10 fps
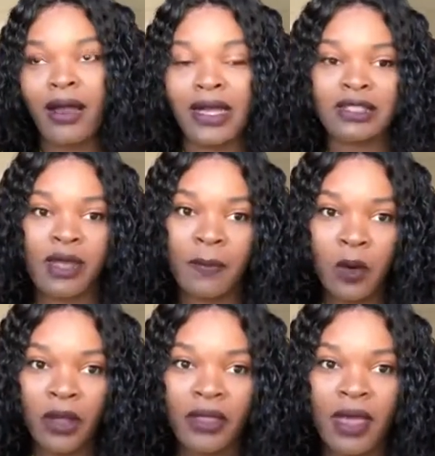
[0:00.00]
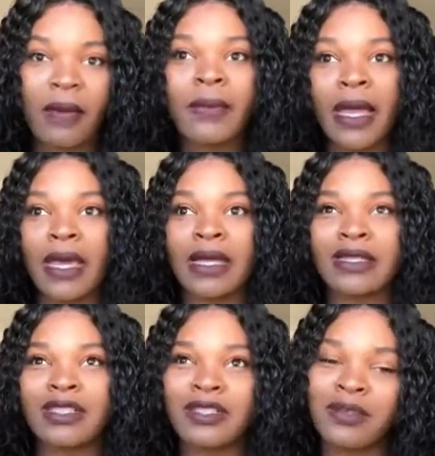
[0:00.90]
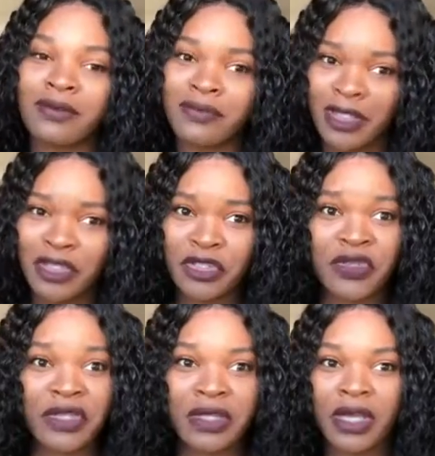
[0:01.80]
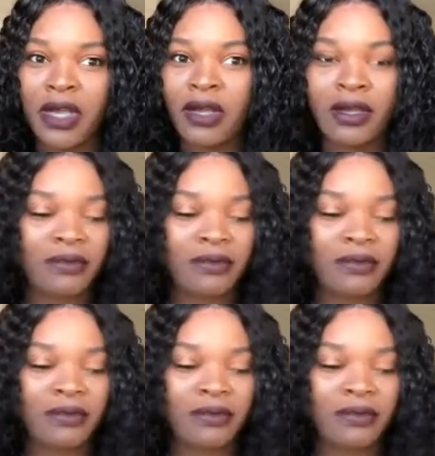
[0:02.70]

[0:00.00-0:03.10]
All right, so I bought them and inserted there.